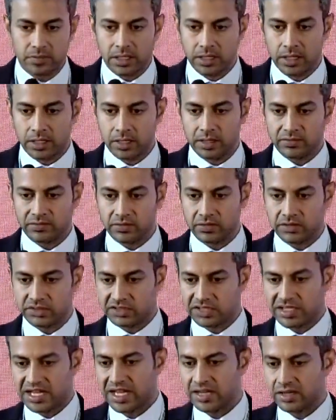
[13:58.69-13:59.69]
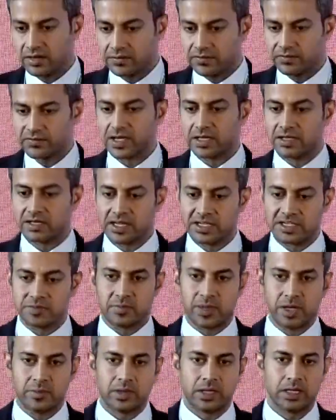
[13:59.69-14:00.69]
of course, lack of standardized
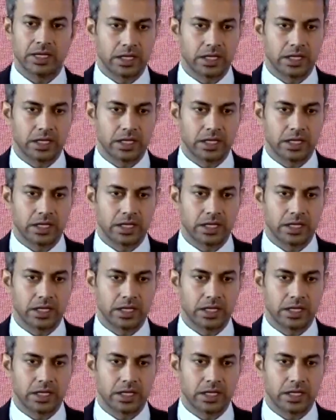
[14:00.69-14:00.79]
payment.